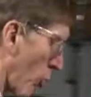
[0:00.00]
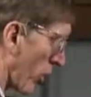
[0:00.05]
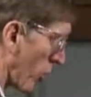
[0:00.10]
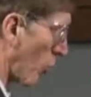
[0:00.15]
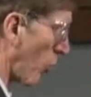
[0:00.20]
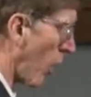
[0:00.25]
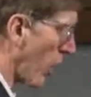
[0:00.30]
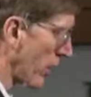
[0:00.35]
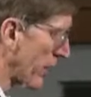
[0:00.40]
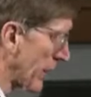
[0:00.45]
to
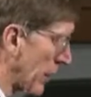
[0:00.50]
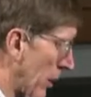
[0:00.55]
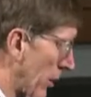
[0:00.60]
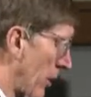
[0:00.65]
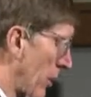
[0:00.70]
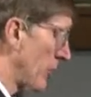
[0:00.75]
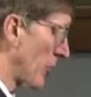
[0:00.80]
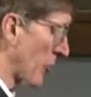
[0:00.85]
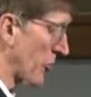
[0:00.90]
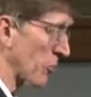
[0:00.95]
walk in
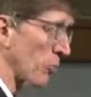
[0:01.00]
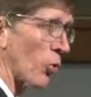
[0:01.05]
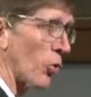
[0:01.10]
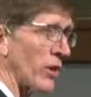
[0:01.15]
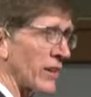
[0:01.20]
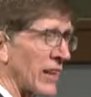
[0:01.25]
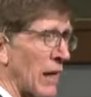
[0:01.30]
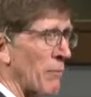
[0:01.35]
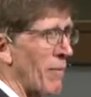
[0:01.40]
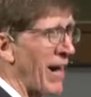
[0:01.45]
here this
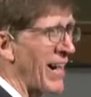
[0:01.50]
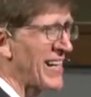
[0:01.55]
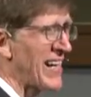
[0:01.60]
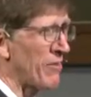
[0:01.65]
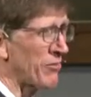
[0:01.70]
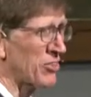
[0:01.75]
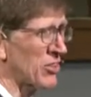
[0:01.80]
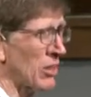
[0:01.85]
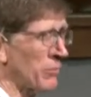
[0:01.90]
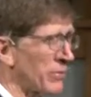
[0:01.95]
morning, I might
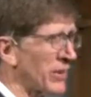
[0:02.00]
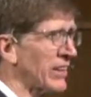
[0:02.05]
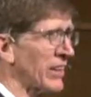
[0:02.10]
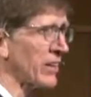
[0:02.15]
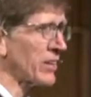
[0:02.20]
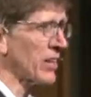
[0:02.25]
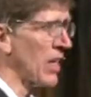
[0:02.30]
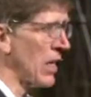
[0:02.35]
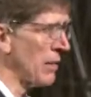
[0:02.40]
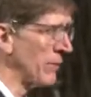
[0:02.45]
have something in
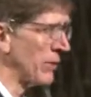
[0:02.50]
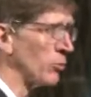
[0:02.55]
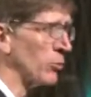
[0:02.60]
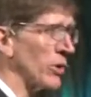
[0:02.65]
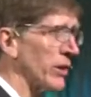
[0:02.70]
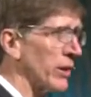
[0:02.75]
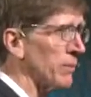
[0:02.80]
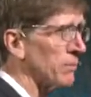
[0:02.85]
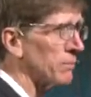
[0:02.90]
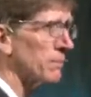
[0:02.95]
common
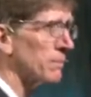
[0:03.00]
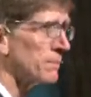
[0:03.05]
with him.